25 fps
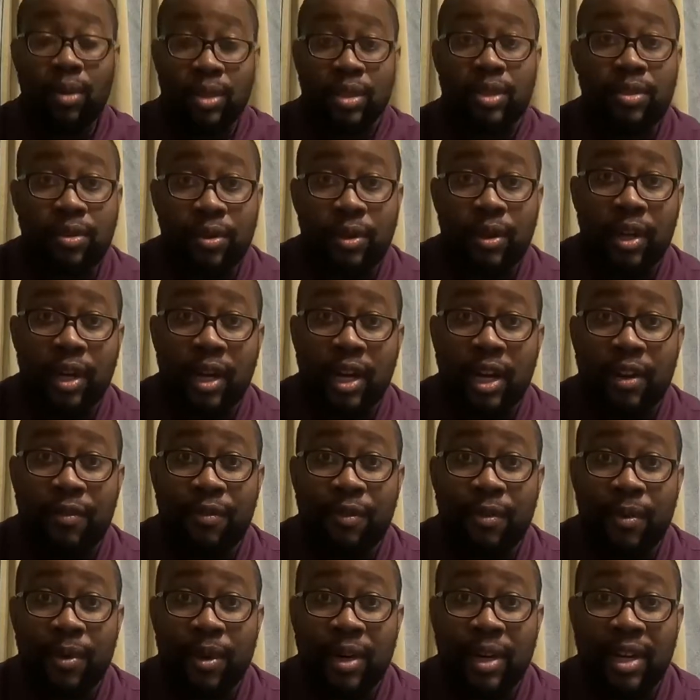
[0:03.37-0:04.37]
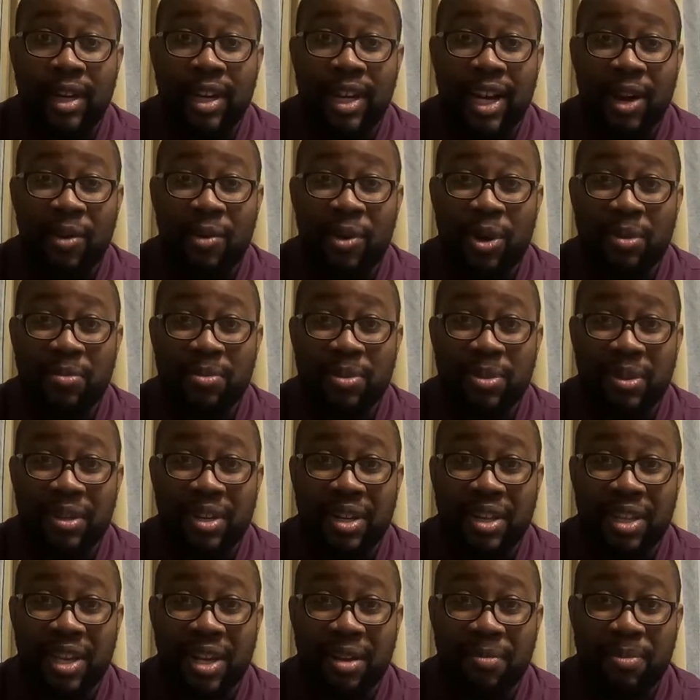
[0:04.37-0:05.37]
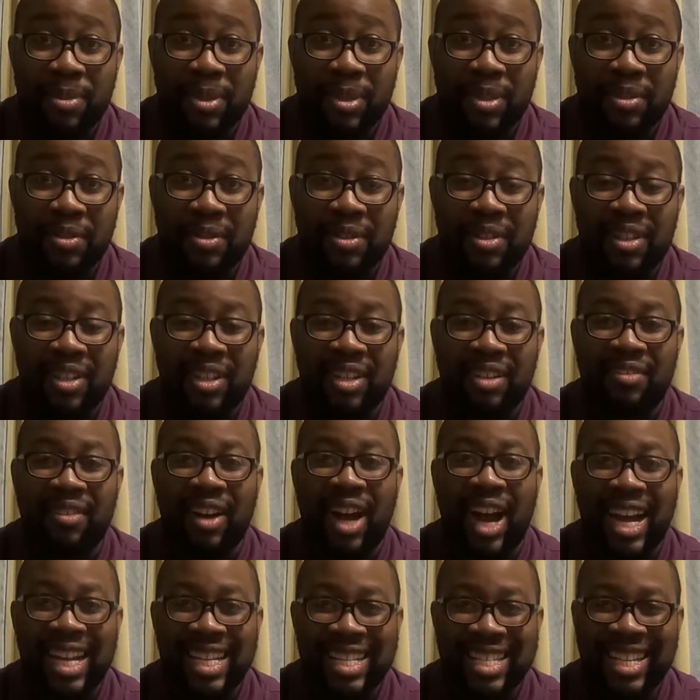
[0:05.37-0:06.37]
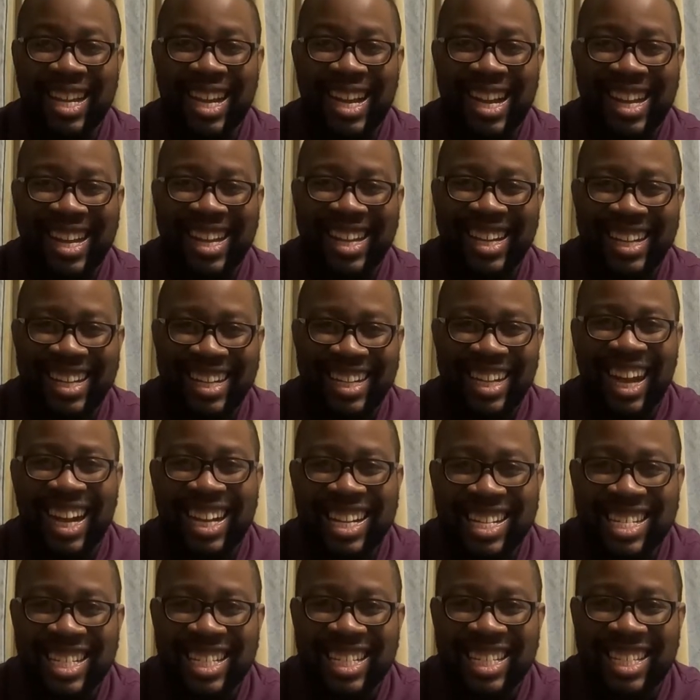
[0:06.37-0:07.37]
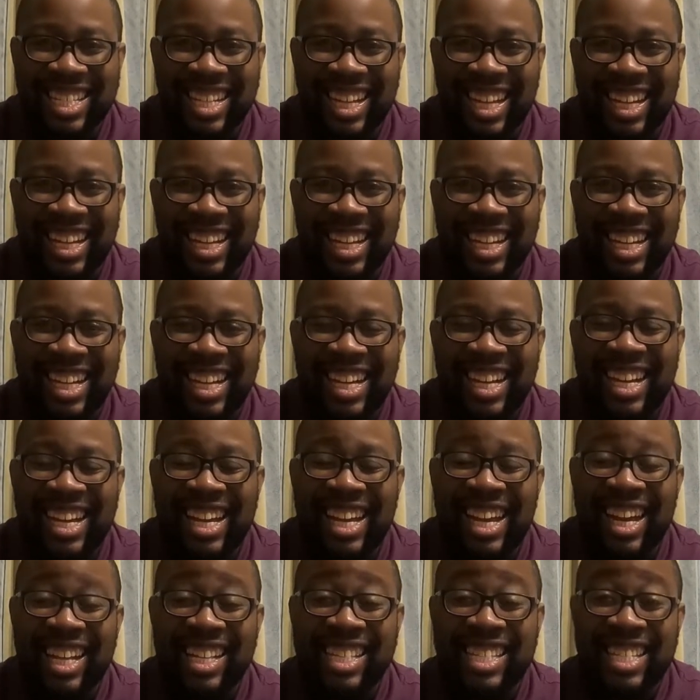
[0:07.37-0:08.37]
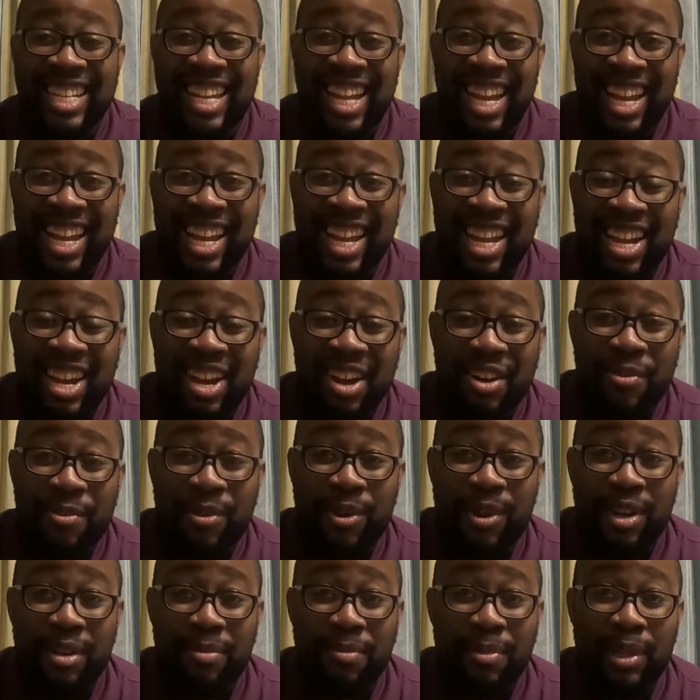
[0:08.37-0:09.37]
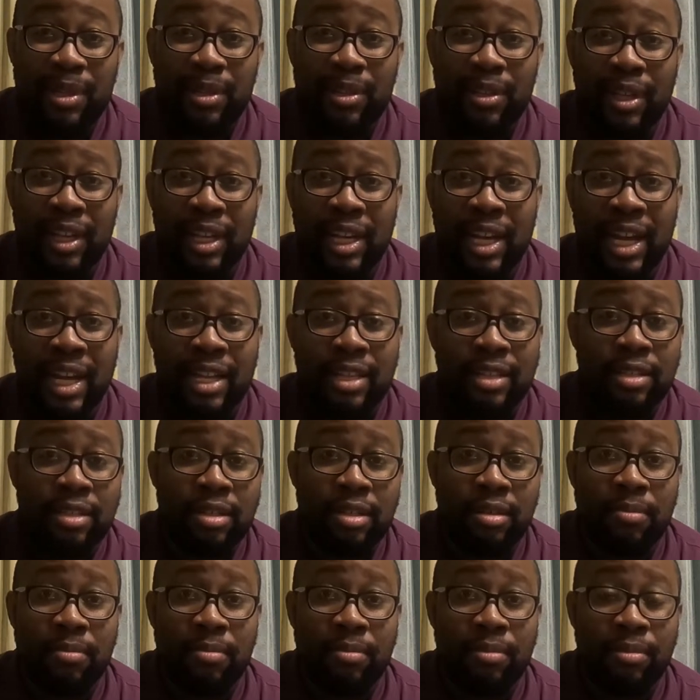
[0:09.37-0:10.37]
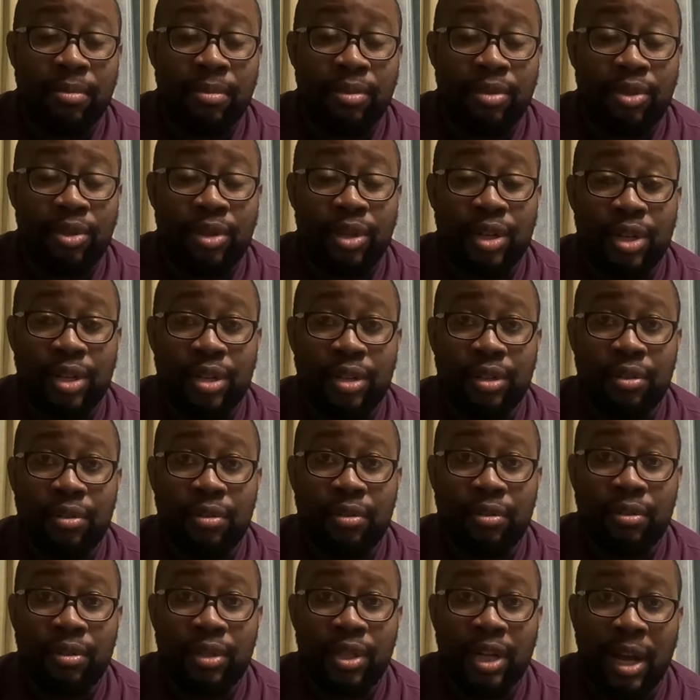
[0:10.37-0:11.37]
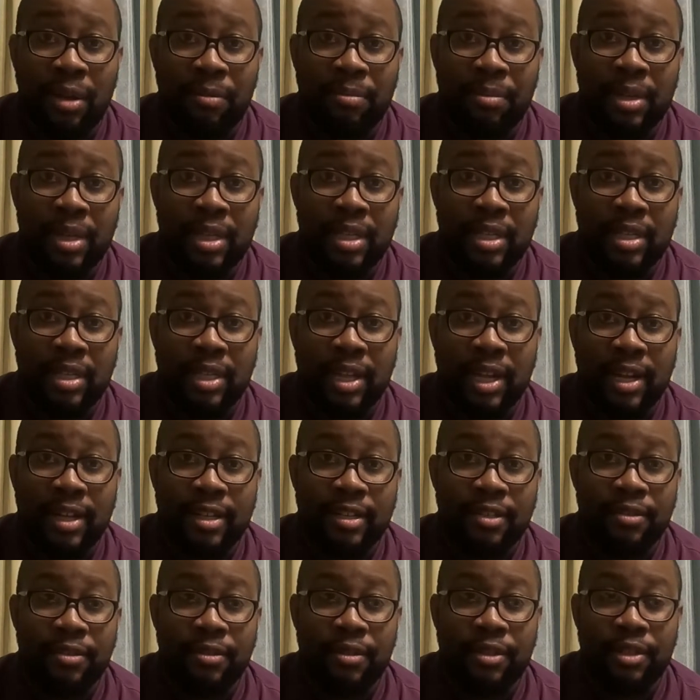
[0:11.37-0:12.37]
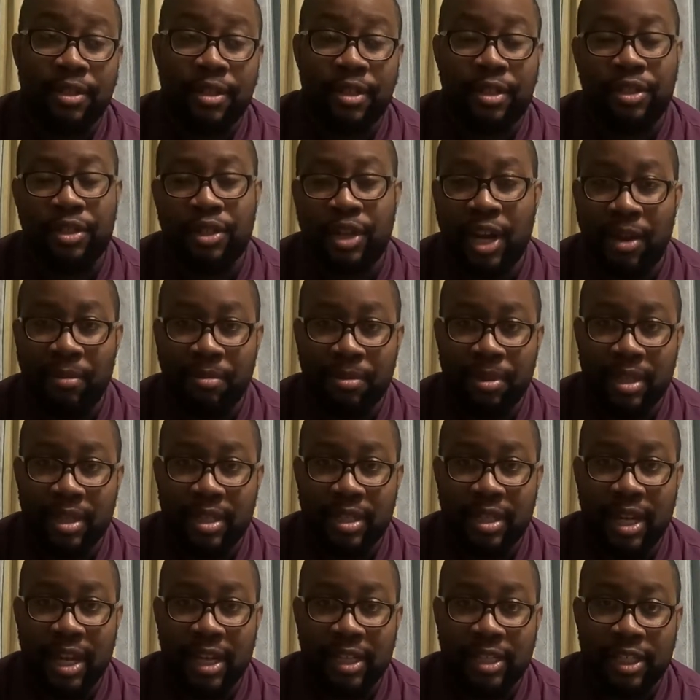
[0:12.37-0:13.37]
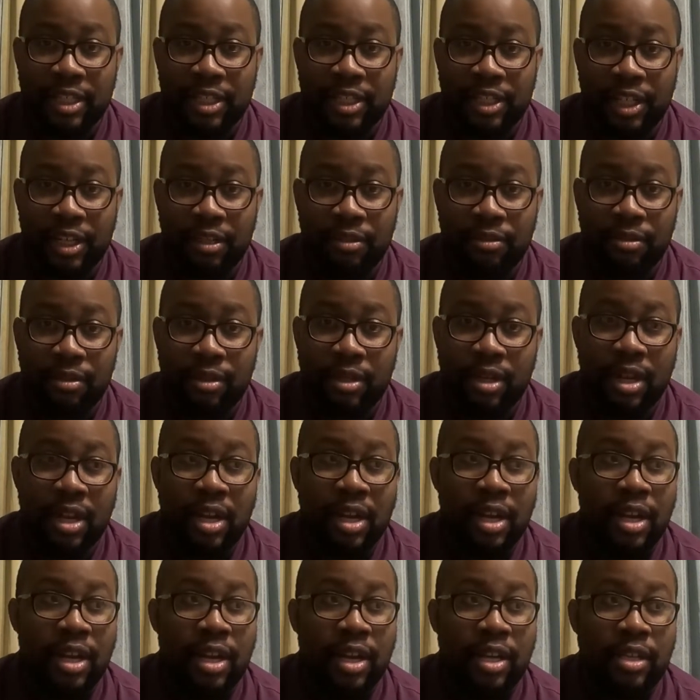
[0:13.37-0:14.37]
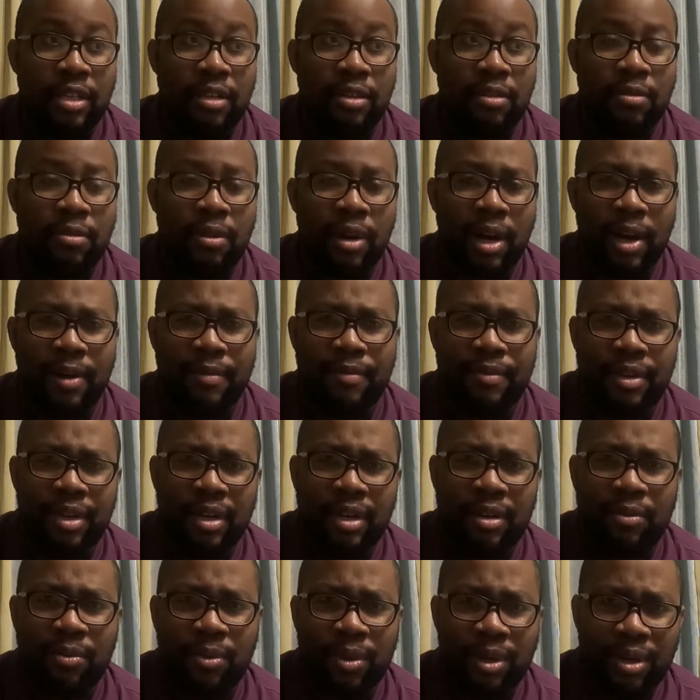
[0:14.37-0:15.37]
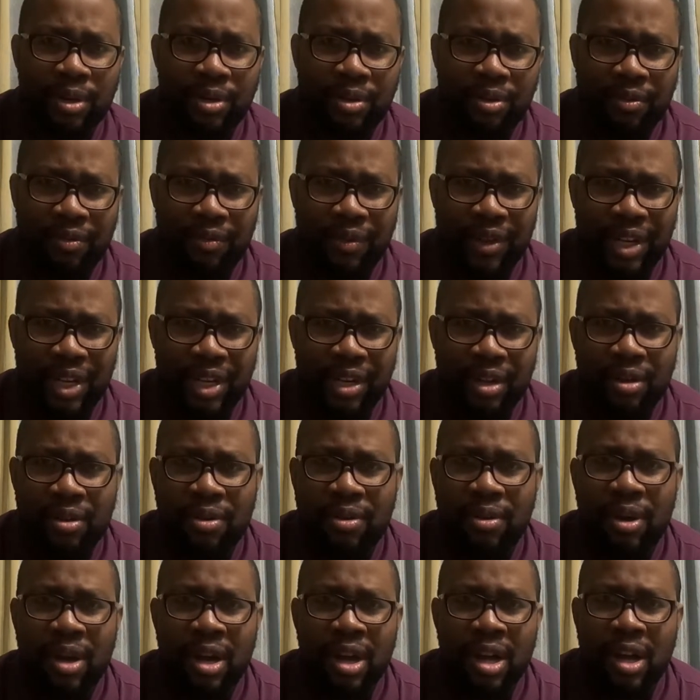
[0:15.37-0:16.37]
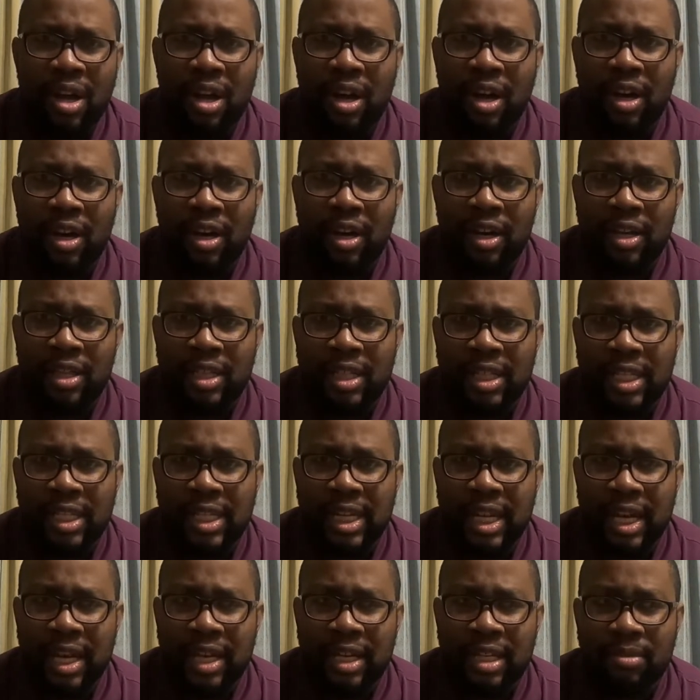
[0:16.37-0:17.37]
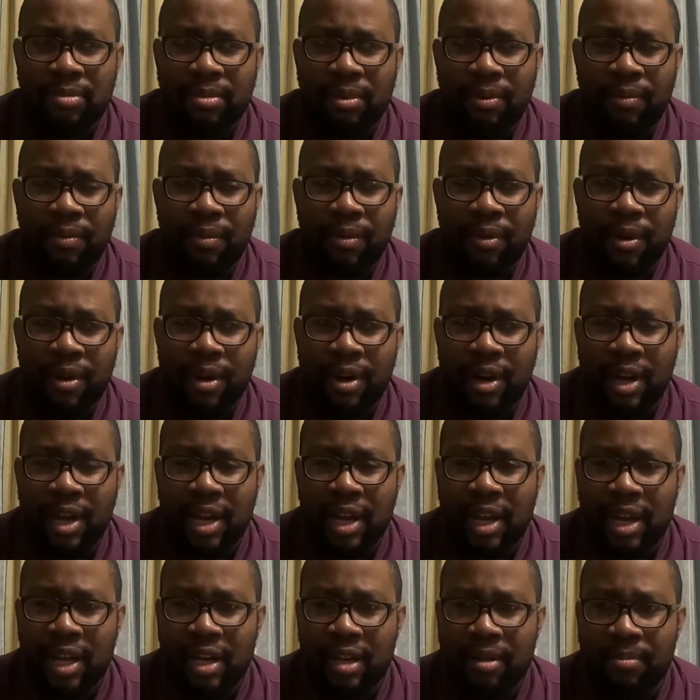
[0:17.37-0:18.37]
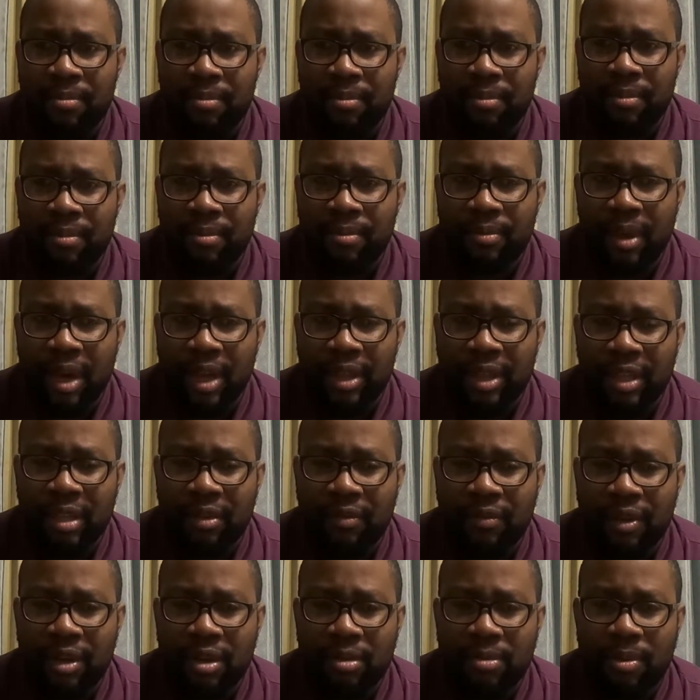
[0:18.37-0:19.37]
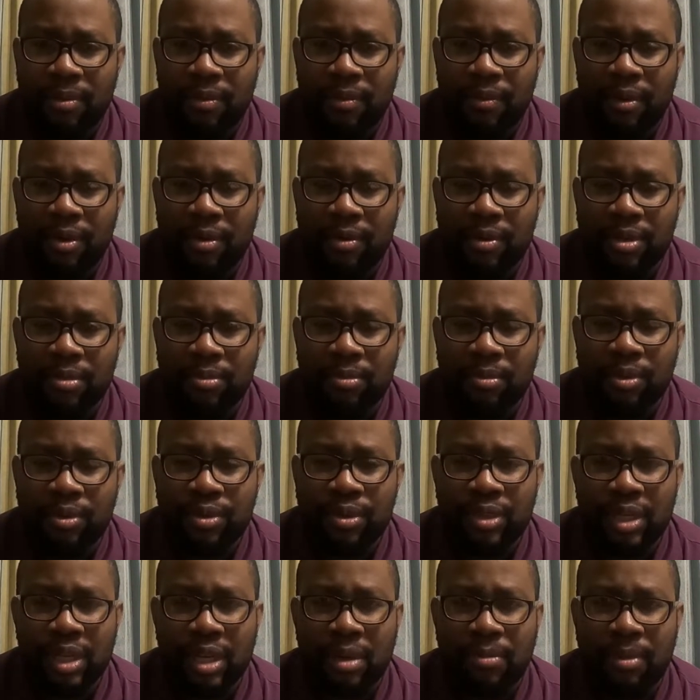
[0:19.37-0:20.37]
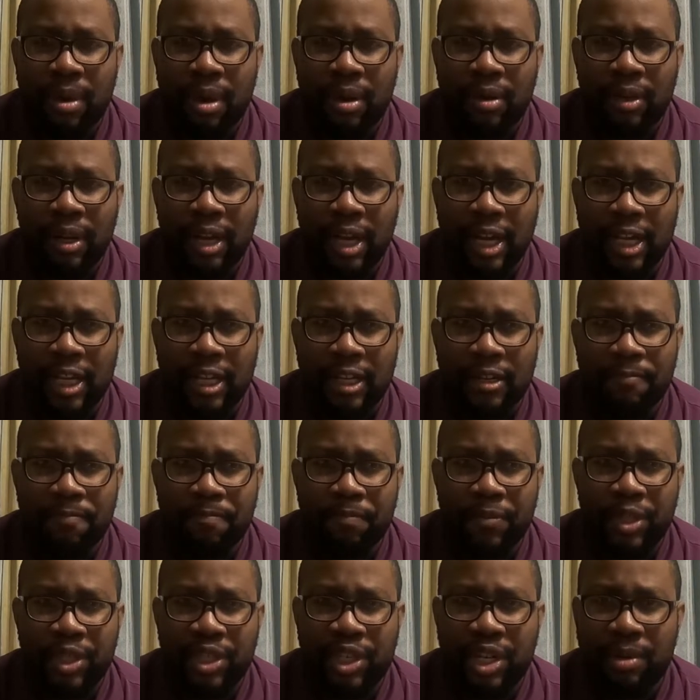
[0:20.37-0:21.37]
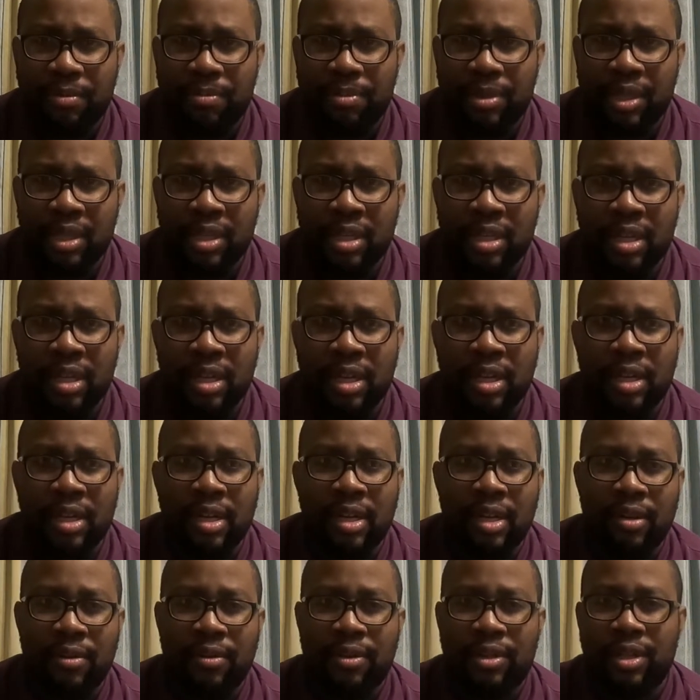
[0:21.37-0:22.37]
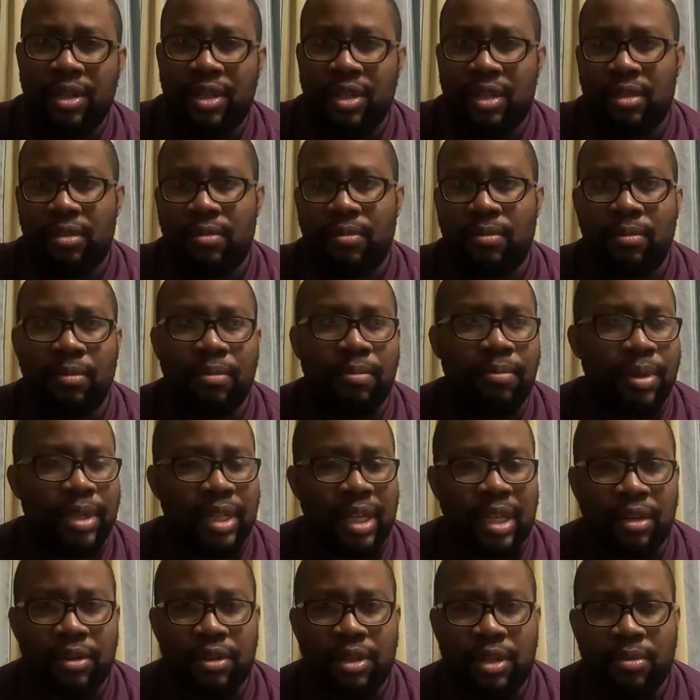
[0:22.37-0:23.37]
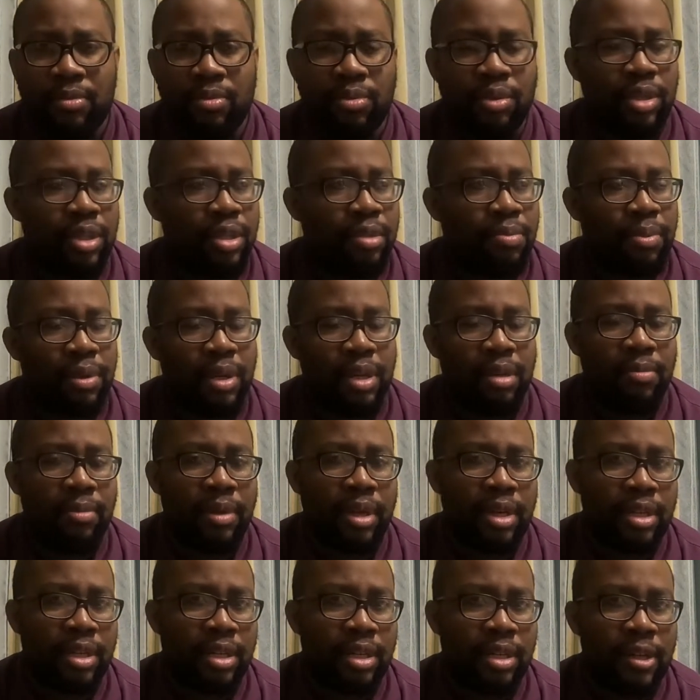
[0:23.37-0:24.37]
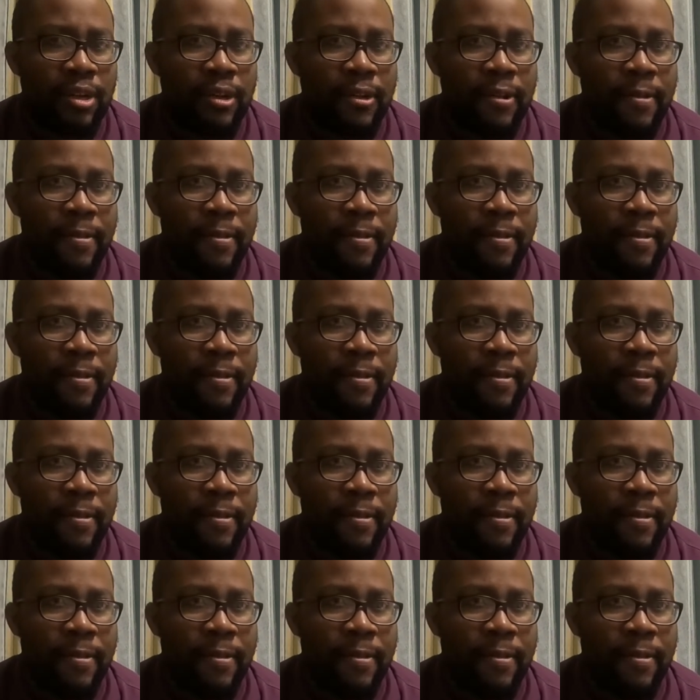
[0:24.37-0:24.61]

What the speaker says: What's going on, everyone? Welcome to another episode of Haisai Gaijin. And today we're going to be looking at some traditional Japanese snacks, or just Japanese snacks in general. So I've done one other video on snacks before, and I think the video before was mostly about like chips, which is potato chips, which is pretty much,